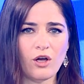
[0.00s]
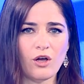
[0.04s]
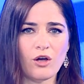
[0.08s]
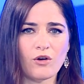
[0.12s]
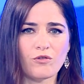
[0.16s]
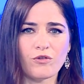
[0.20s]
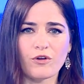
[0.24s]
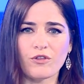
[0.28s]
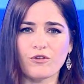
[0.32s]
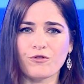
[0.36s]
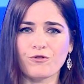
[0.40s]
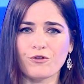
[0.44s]

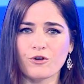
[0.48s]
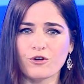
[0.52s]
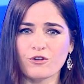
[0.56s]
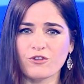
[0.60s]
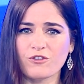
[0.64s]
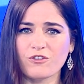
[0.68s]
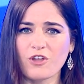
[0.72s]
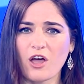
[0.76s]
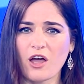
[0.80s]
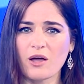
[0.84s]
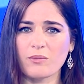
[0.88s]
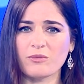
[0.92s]
For the
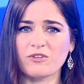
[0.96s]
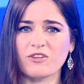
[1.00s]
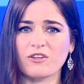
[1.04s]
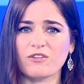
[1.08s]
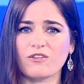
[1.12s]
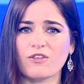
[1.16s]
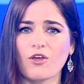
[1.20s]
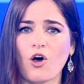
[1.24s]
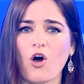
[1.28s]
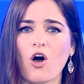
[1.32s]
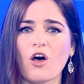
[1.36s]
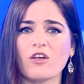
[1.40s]
first time since
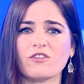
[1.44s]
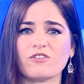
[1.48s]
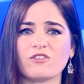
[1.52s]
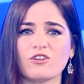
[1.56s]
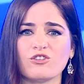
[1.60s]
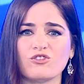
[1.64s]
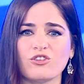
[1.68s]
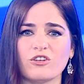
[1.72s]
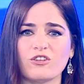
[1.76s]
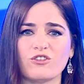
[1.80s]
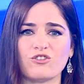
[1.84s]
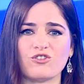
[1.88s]
the
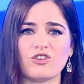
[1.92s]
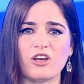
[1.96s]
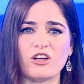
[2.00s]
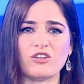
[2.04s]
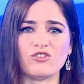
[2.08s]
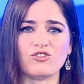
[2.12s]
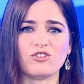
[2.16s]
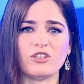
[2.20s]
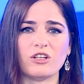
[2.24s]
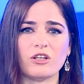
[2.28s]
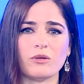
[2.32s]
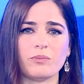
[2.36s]
hostage
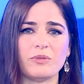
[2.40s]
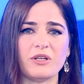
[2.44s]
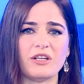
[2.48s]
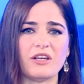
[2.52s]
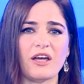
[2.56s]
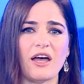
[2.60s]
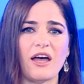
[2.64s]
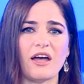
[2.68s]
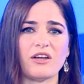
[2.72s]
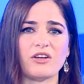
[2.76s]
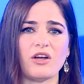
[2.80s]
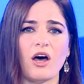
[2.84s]
exchange deal
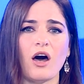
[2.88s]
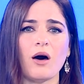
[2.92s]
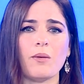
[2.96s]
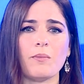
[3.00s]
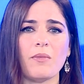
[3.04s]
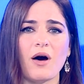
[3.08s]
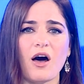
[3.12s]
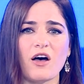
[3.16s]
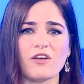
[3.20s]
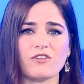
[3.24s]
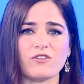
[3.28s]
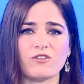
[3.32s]
began,
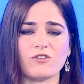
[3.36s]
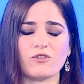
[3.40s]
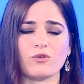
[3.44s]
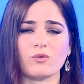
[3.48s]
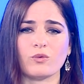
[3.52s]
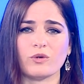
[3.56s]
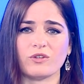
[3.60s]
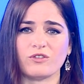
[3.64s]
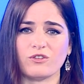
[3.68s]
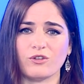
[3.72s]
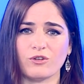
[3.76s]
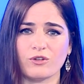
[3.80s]
Hamas
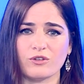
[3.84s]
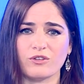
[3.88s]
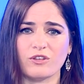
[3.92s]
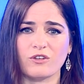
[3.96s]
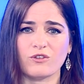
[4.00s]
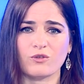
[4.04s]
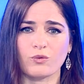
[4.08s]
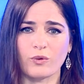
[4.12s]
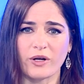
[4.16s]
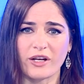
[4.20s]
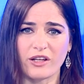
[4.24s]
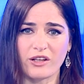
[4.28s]
returned
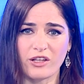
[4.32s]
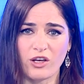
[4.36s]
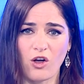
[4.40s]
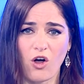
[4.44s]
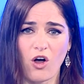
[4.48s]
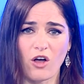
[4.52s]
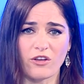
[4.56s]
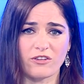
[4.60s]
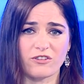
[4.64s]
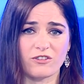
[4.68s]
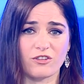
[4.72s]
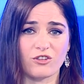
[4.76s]
Israeli
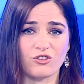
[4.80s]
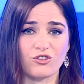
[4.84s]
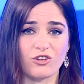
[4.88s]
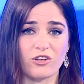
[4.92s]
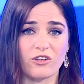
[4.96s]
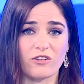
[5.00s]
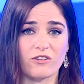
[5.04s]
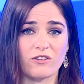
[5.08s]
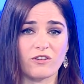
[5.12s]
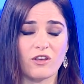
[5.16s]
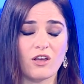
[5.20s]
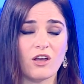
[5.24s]

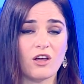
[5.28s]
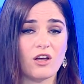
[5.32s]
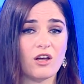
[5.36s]
hostages,